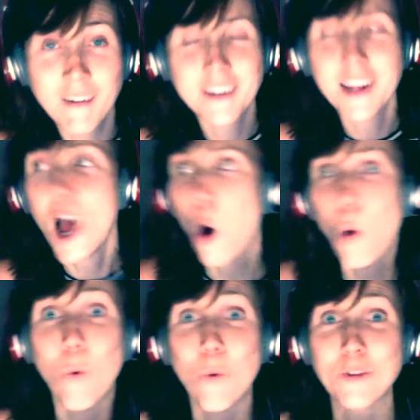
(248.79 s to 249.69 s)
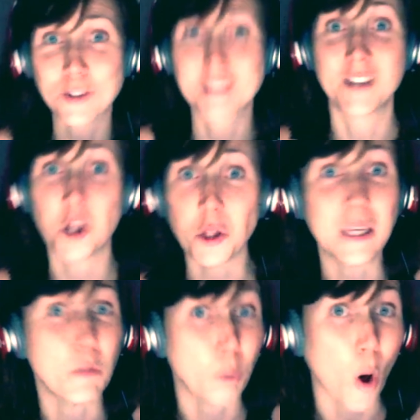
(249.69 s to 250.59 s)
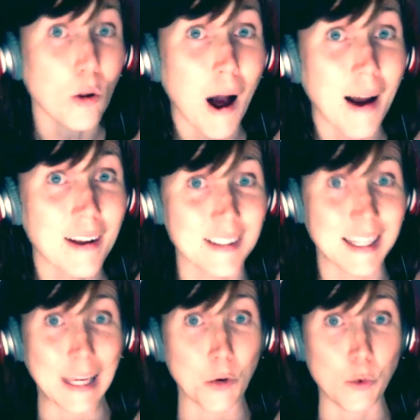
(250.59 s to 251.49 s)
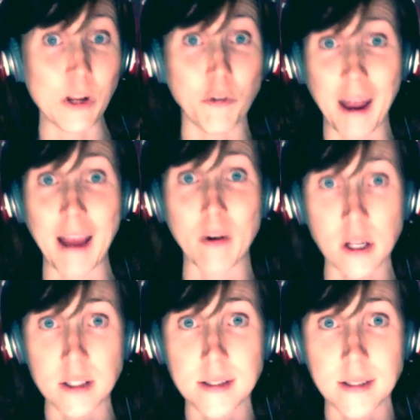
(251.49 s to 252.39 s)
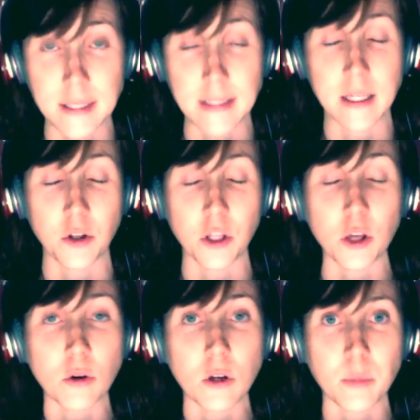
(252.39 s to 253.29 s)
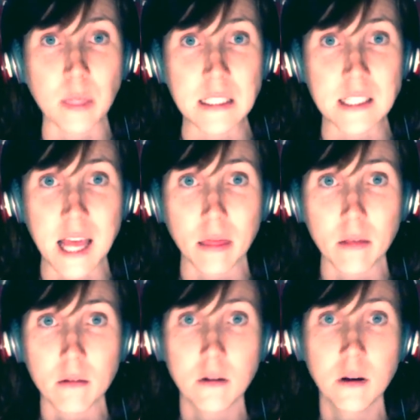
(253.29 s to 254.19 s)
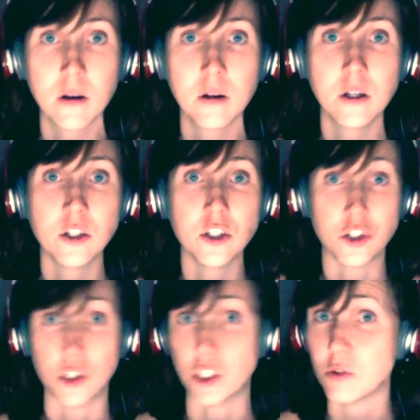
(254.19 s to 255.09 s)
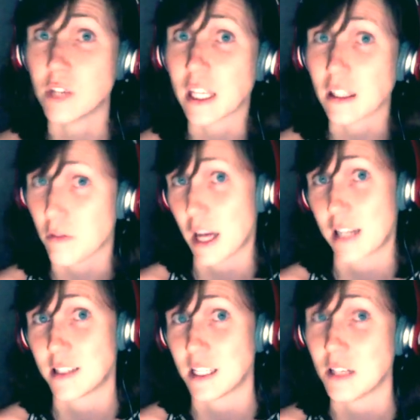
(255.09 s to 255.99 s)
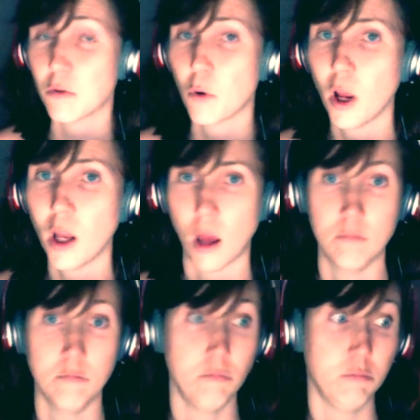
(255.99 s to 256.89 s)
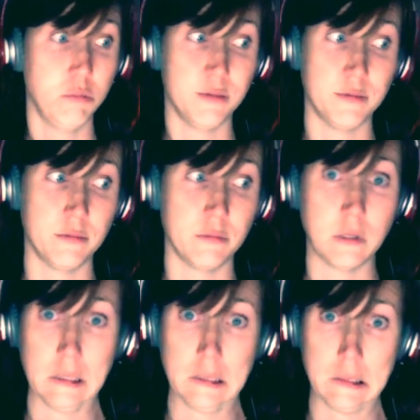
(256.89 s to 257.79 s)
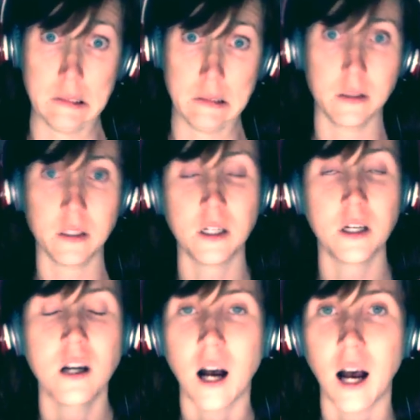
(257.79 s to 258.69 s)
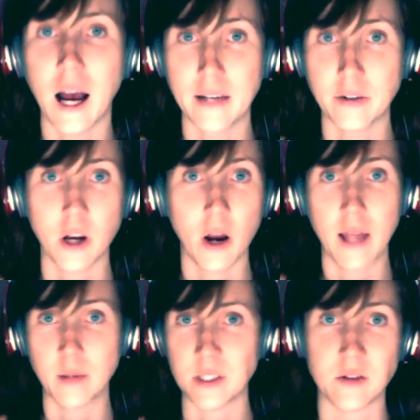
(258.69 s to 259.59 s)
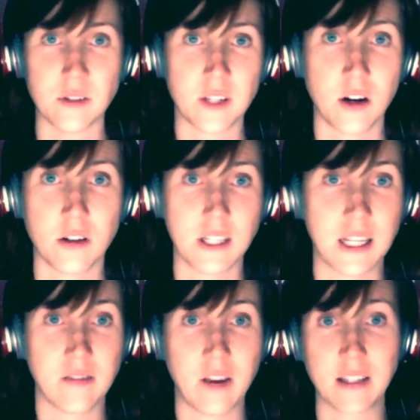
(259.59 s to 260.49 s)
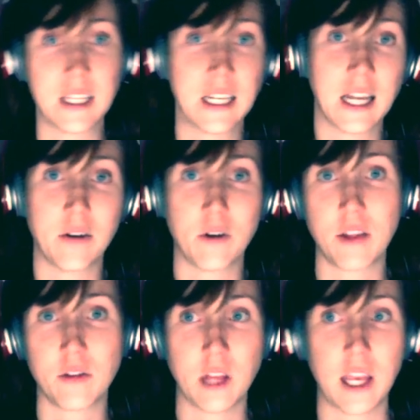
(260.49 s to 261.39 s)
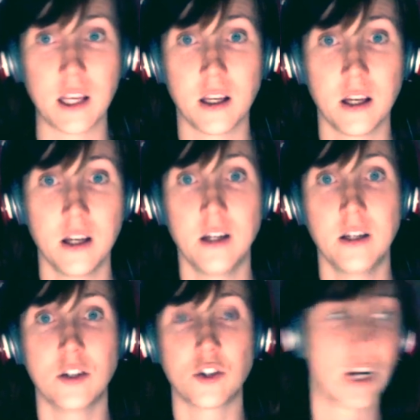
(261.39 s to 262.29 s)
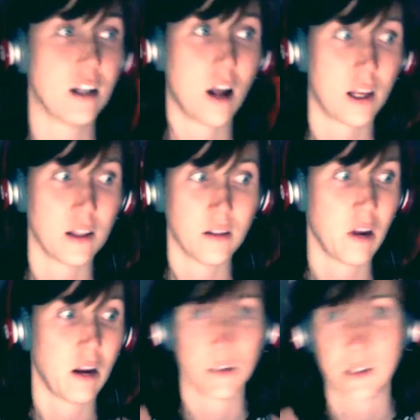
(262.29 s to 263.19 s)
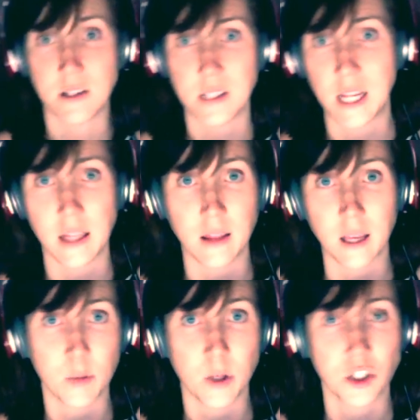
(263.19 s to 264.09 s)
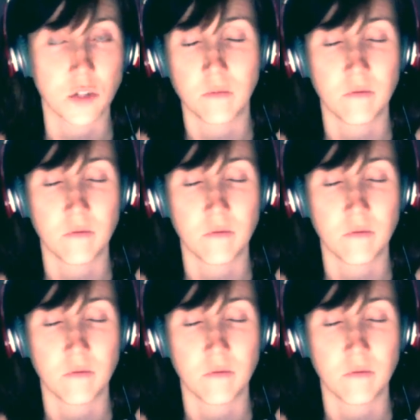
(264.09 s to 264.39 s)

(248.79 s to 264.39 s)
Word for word: No. There's still Ebola. It's like a real virus. It can kill you. You can bleed to death. Should you take the vaccine for it? I don't know. I'd be too scared to take the vaccine. I'd rather like try to not get the virus and then take like a bunch of